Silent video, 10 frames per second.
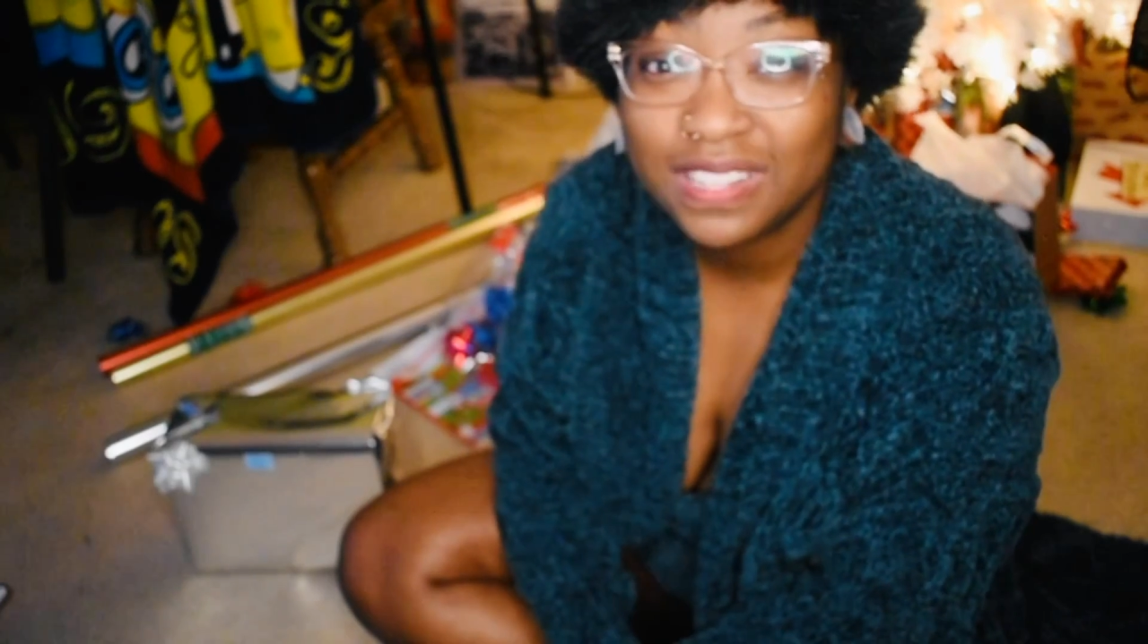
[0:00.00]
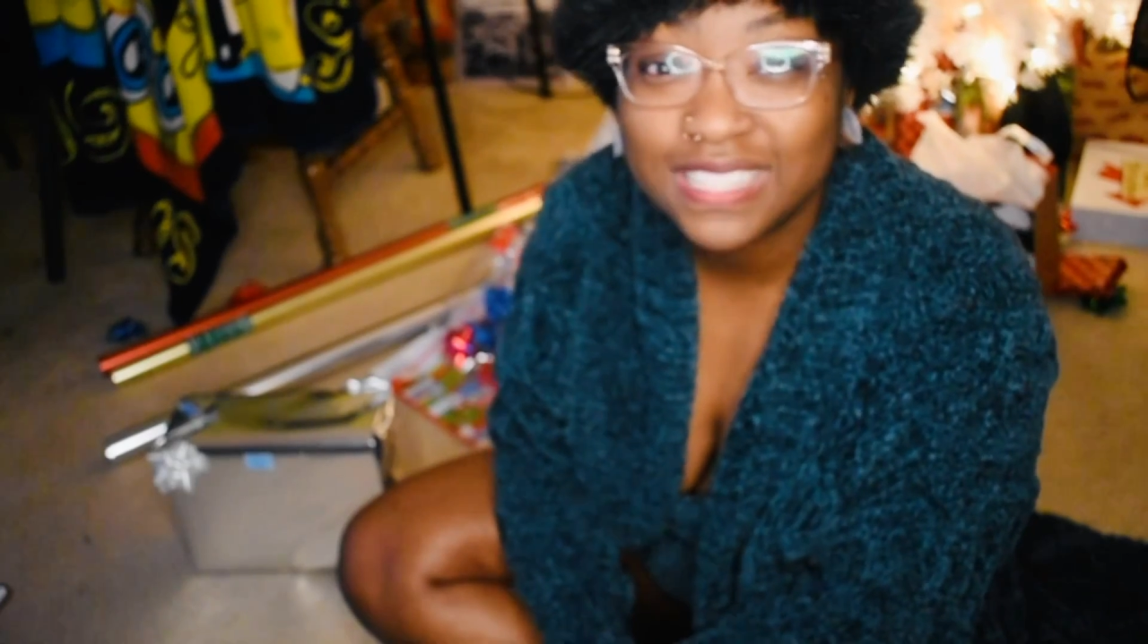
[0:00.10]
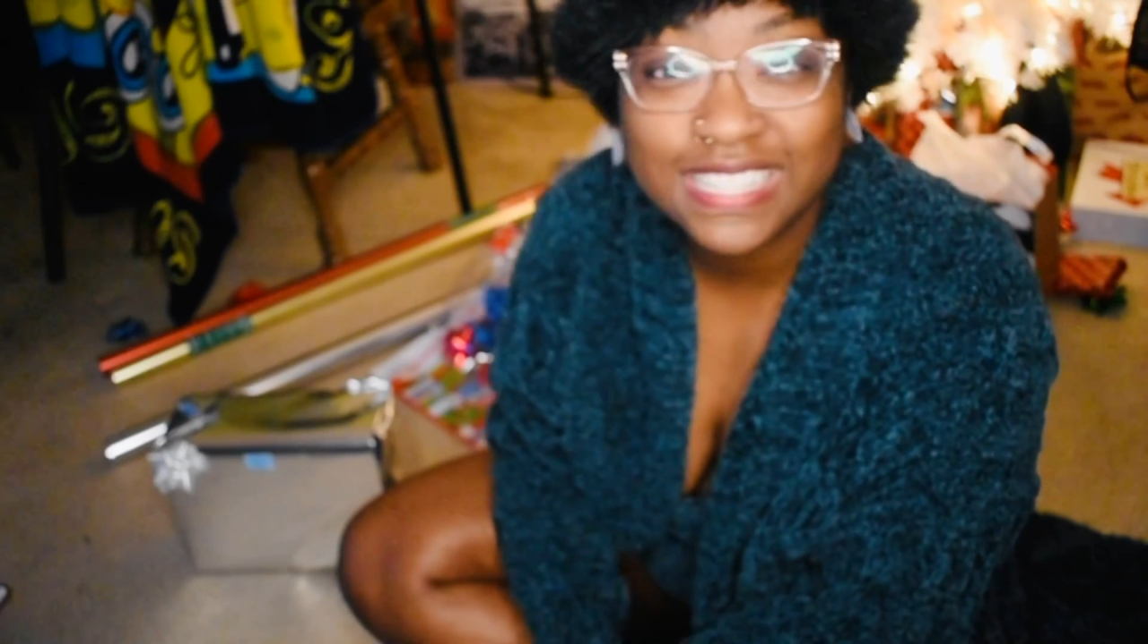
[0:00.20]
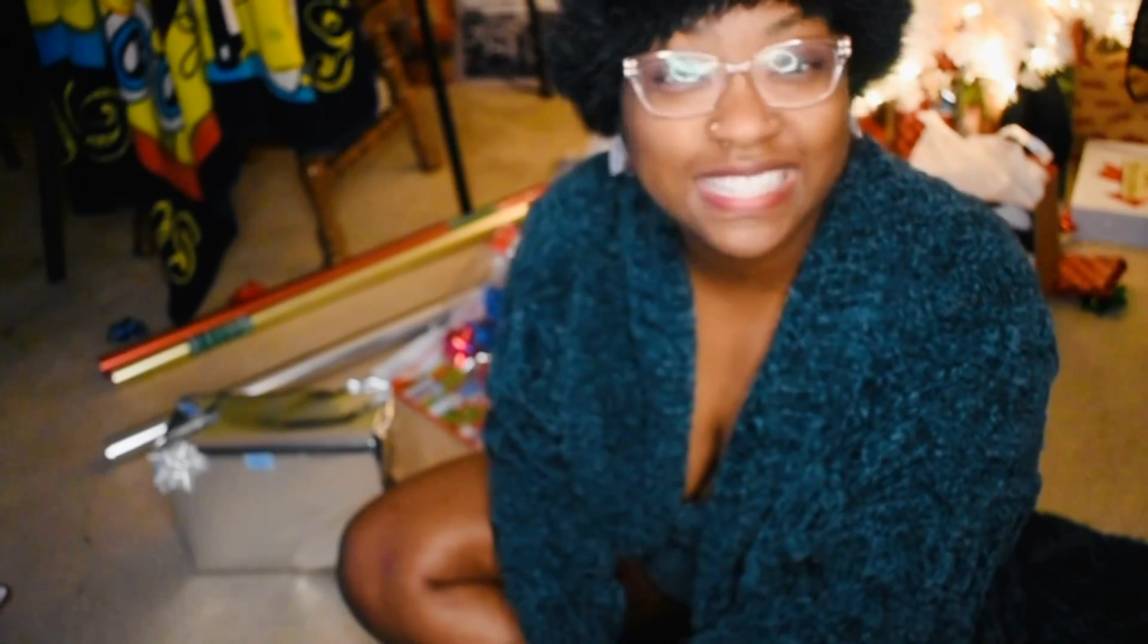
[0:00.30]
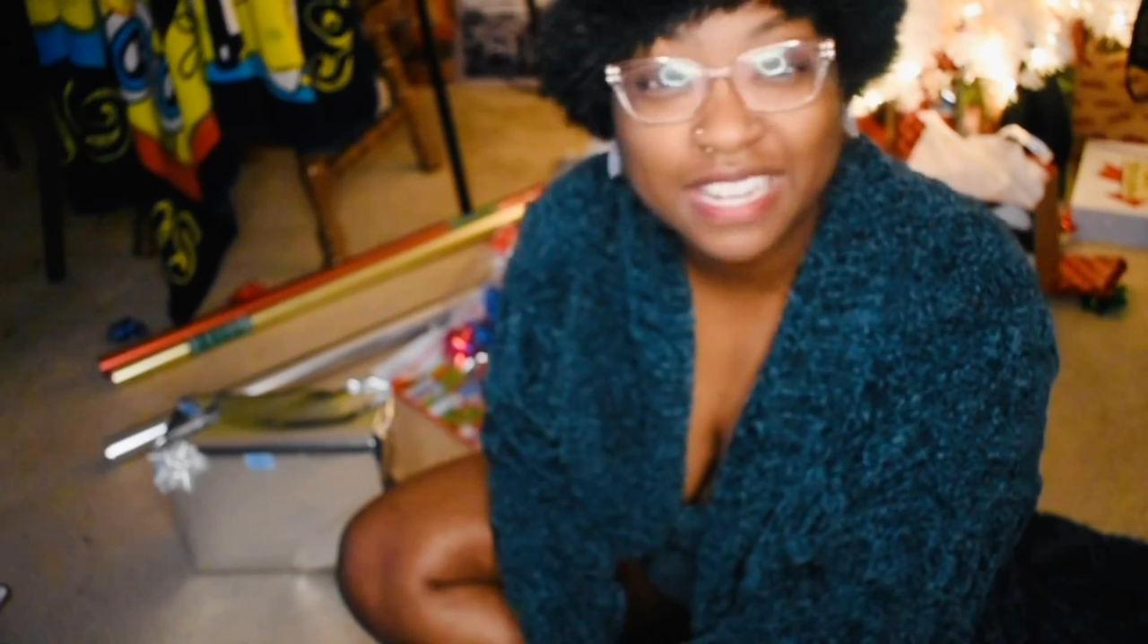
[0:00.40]

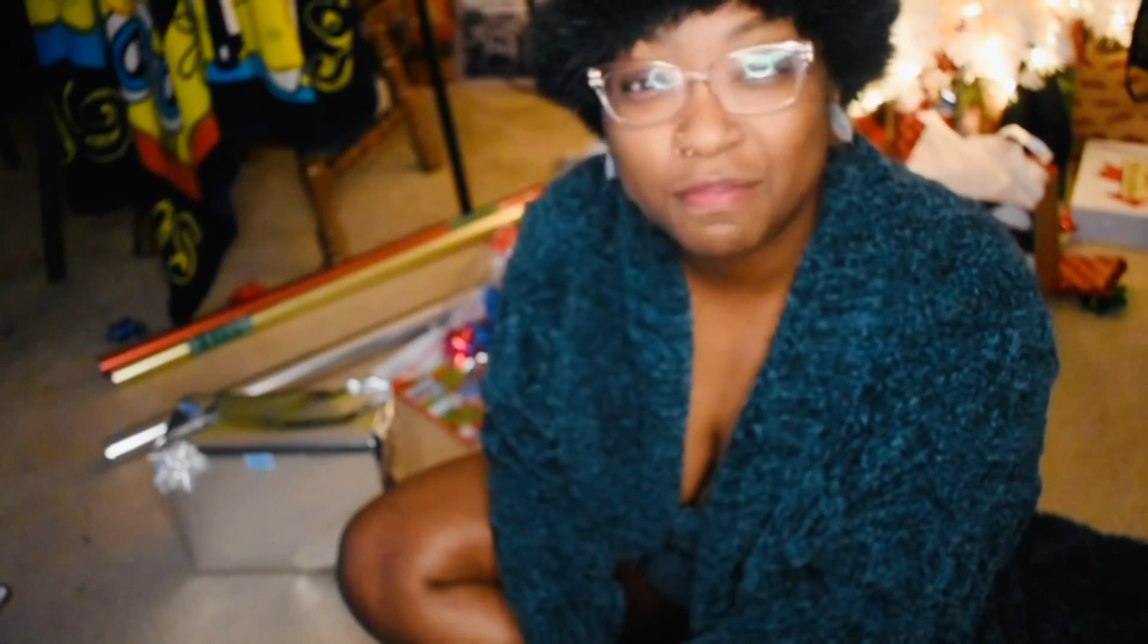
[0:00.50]
stay